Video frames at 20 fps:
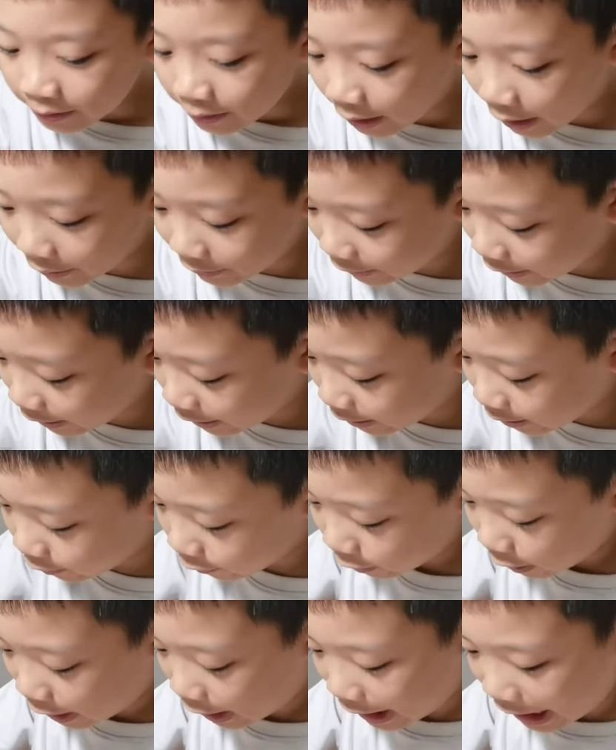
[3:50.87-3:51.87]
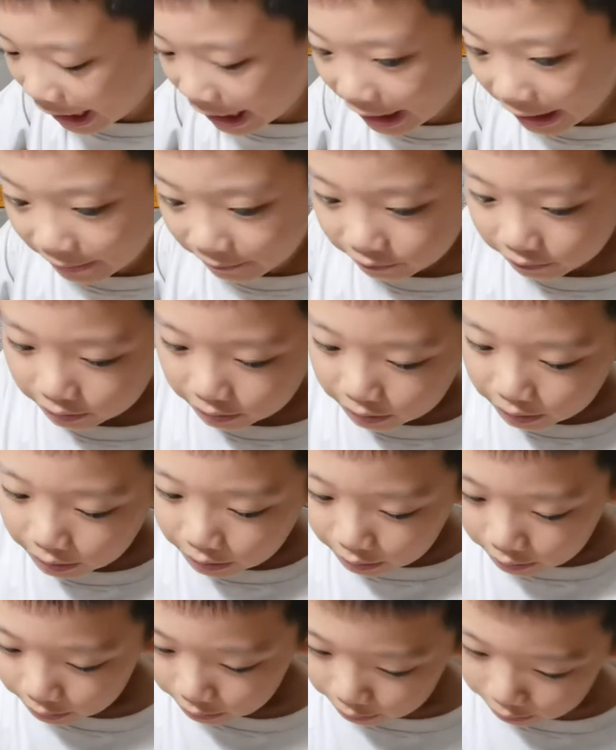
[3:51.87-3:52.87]
Alexander laughed.
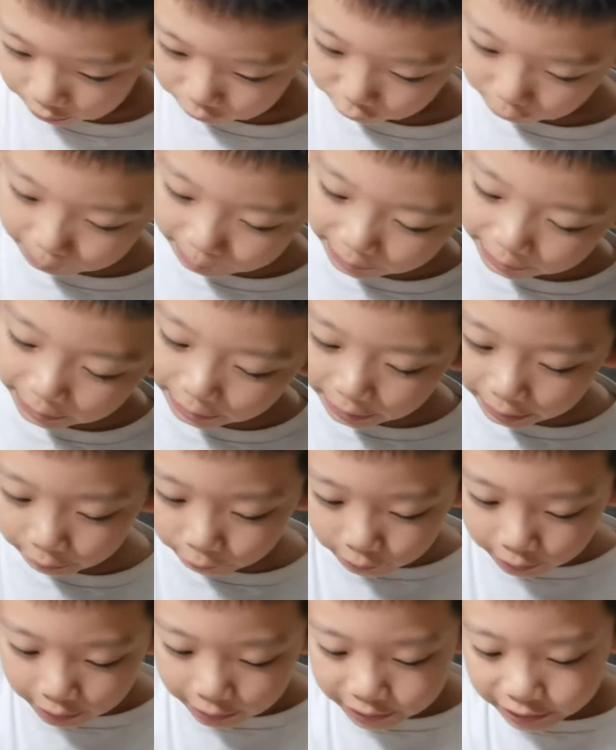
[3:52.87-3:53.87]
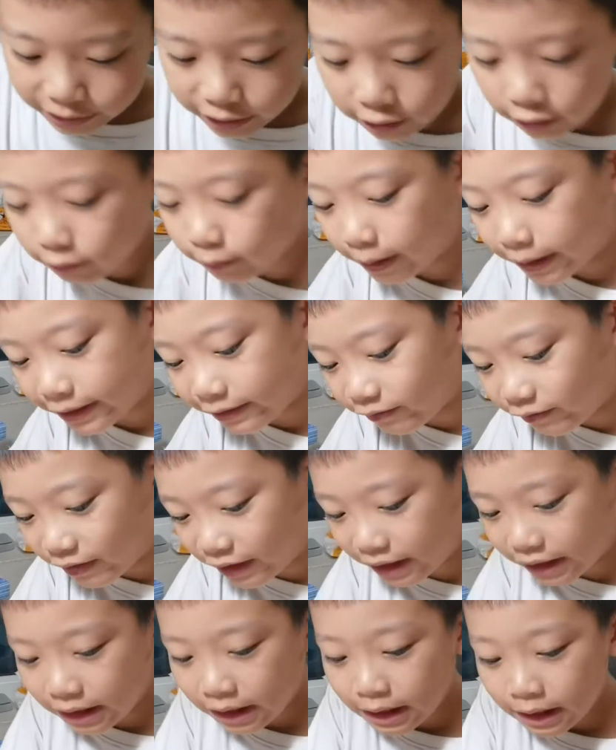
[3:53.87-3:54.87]
Rip and Nikki were his two best
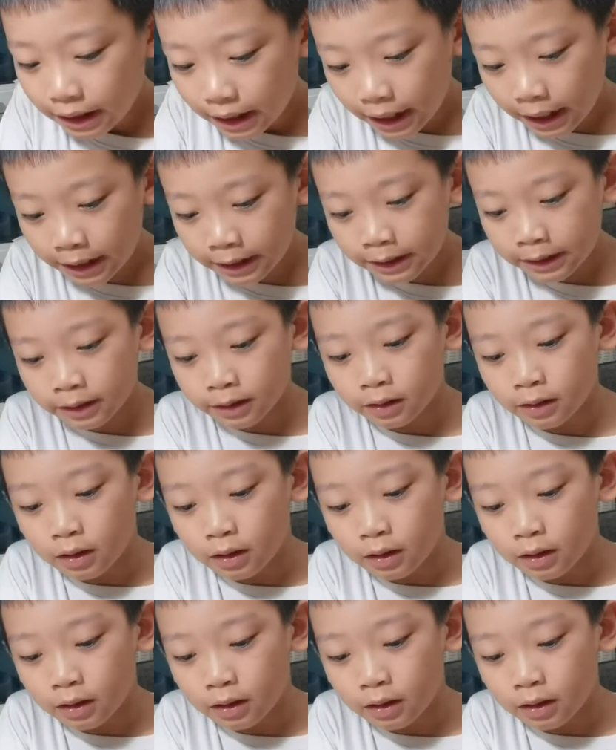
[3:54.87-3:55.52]
friends, and